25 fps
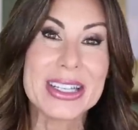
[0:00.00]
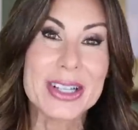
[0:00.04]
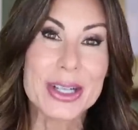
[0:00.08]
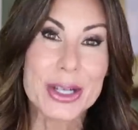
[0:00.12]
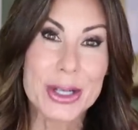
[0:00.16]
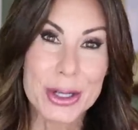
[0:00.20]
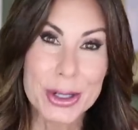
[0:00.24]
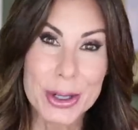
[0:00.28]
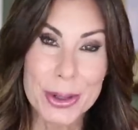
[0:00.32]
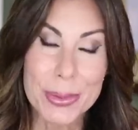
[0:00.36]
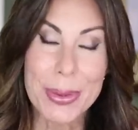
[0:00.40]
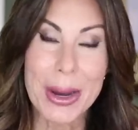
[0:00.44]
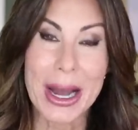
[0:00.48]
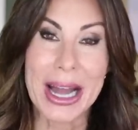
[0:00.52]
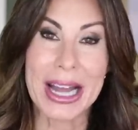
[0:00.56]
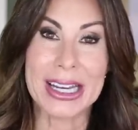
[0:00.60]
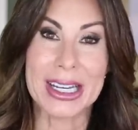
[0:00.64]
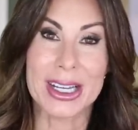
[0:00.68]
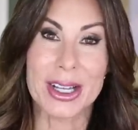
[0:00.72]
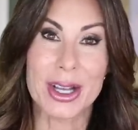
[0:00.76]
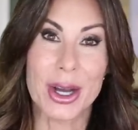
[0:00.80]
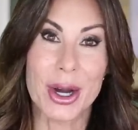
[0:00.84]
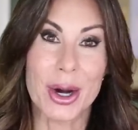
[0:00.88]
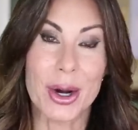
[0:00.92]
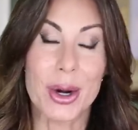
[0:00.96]

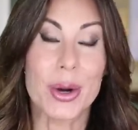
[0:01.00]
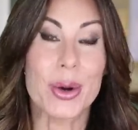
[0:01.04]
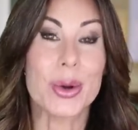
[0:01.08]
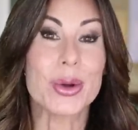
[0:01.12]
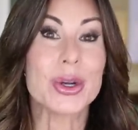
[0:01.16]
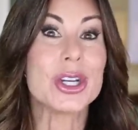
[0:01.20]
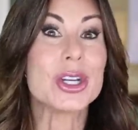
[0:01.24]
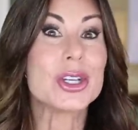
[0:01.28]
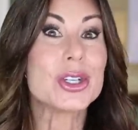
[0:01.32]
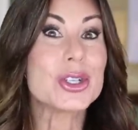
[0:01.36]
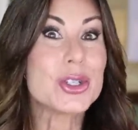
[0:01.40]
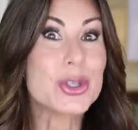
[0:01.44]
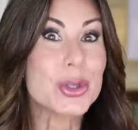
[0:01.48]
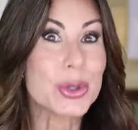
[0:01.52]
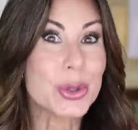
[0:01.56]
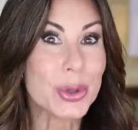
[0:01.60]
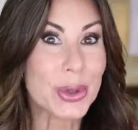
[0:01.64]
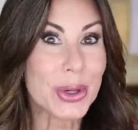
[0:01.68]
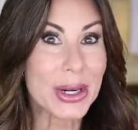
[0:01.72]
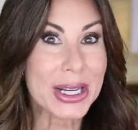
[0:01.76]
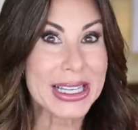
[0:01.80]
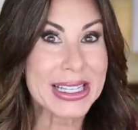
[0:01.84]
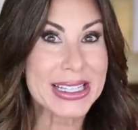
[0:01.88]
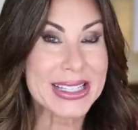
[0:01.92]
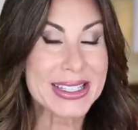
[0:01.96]
coupon code
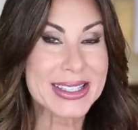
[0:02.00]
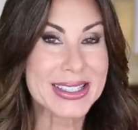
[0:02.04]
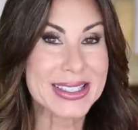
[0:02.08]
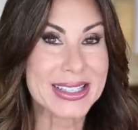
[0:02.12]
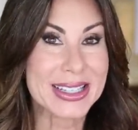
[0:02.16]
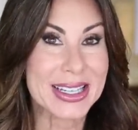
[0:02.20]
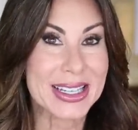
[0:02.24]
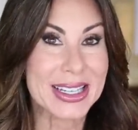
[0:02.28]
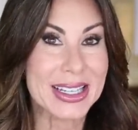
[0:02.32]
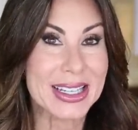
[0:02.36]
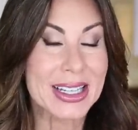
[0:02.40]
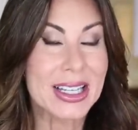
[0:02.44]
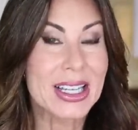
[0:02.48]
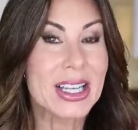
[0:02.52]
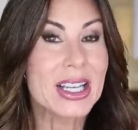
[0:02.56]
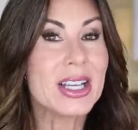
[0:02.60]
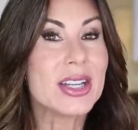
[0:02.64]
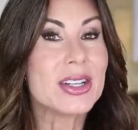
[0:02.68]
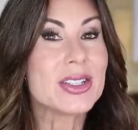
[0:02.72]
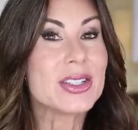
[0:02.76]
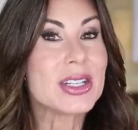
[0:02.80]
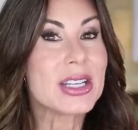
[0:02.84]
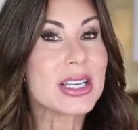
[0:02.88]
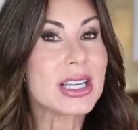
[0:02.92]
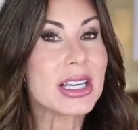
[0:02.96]
Tracy
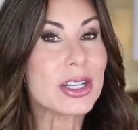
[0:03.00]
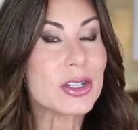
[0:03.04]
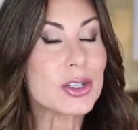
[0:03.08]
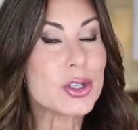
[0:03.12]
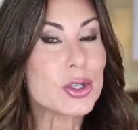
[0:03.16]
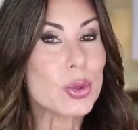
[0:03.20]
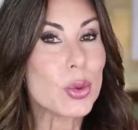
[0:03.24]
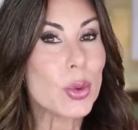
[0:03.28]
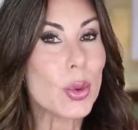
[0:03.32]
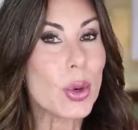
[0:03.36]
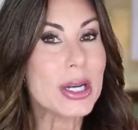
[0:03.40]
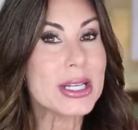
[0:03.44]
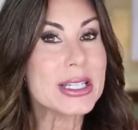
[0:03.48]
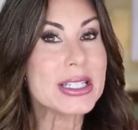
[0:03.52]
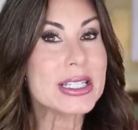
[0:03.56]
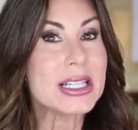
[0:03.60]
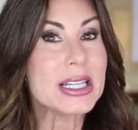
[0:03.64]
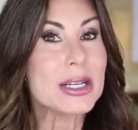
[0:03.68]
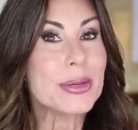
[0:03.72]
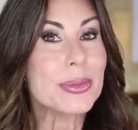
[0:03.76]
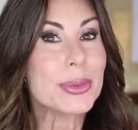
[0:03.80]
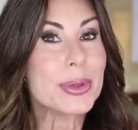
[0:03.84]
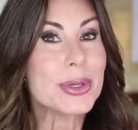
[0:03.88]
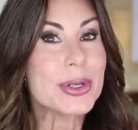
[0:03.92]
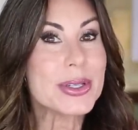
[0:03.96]
to get
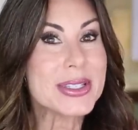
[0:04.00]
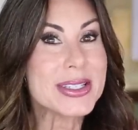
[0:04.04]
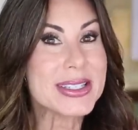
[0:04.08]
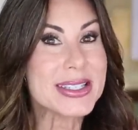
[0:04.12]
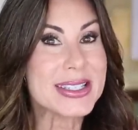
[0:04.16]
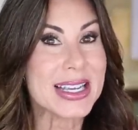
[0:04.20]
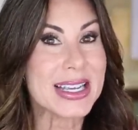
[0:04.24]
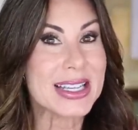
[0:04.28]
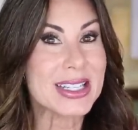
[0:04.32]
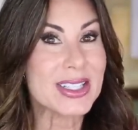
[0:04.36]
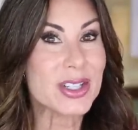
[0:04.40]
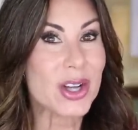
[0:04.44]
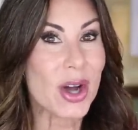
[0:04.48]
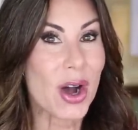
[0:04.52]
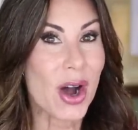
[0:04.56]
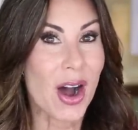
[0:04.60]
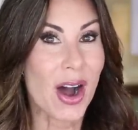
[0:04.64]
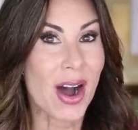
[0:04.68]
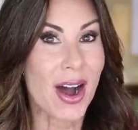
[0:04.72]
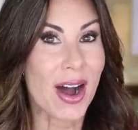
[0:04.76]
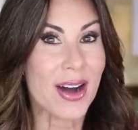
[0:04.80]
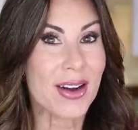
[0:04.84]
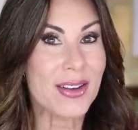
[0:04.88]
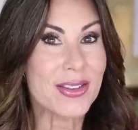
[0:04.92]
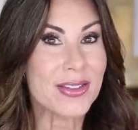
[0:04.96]
20%
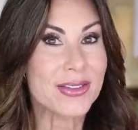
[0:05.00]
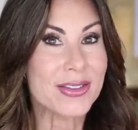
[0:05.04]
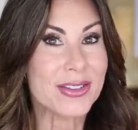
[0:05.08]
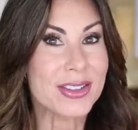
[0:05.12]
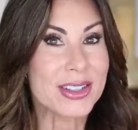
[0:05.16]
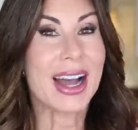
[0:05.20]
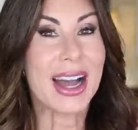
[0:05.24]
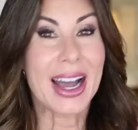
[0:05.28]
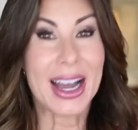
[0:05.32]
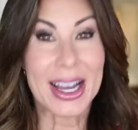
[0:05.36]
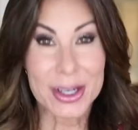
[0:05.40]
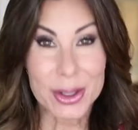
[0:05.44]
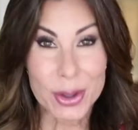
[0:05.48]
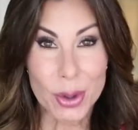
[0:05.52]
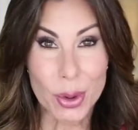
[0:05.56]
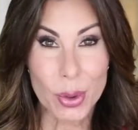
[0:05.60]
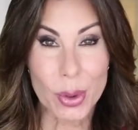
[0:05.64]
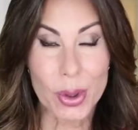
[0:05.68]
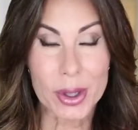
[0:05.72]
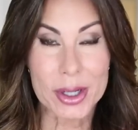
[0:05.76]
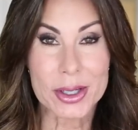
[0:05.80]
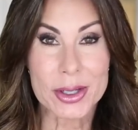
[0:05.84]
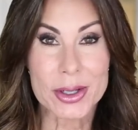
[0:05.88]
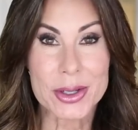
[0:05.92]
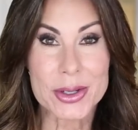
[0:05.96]
off on
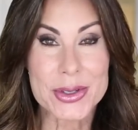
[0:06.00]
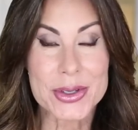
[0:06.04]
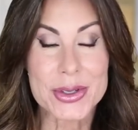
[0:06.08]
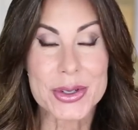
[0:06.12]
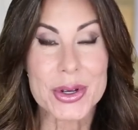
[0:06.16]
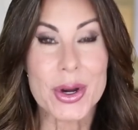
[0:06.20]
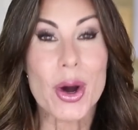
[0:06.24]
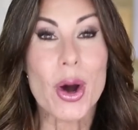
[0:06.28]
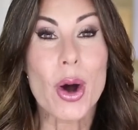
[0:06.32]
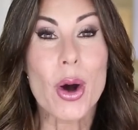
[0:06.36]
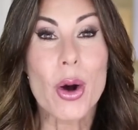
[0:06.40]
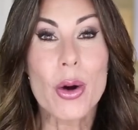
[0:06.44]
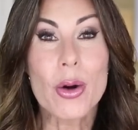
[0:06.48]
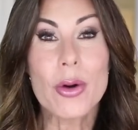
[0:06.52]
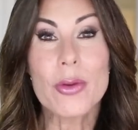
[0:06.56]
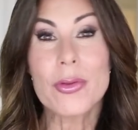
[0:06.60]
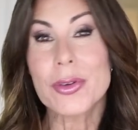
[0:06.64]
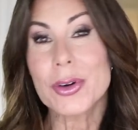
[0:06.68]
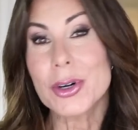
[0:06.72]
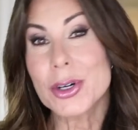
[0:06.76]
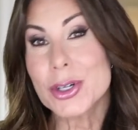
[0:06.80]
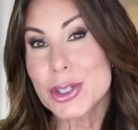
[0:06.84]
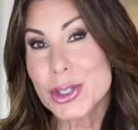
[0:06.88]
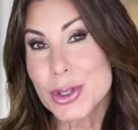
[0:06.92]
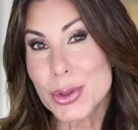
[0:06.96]
orders
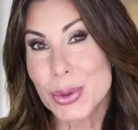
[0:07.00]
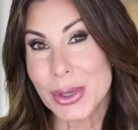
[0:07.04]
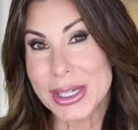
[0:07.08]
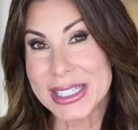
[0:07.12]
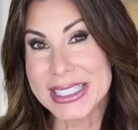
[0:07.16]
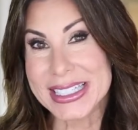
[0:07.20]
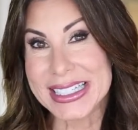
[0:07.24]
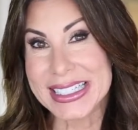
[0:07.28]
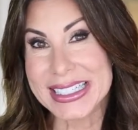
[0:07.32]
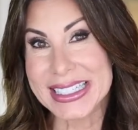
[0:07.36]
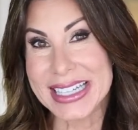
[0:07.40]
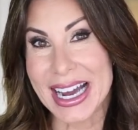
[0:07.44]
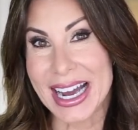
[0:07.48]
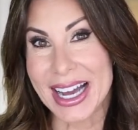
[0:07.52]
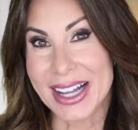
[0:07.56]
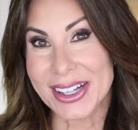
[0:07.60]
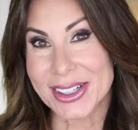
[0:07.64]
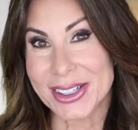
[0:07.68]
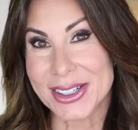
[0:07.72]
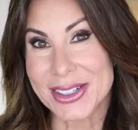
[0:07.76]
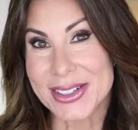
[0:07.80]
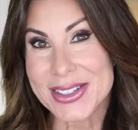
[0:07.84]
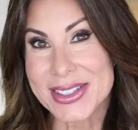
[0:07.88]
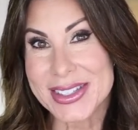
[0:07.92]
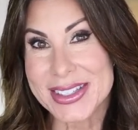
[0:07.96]
over
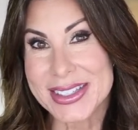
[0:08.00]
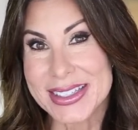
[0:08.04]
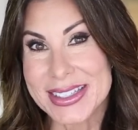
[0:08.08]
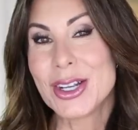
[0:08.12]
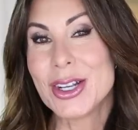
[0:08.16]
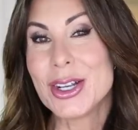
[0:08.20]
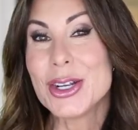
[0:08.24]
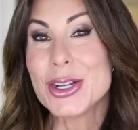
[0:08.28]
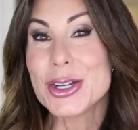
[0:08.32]
$20,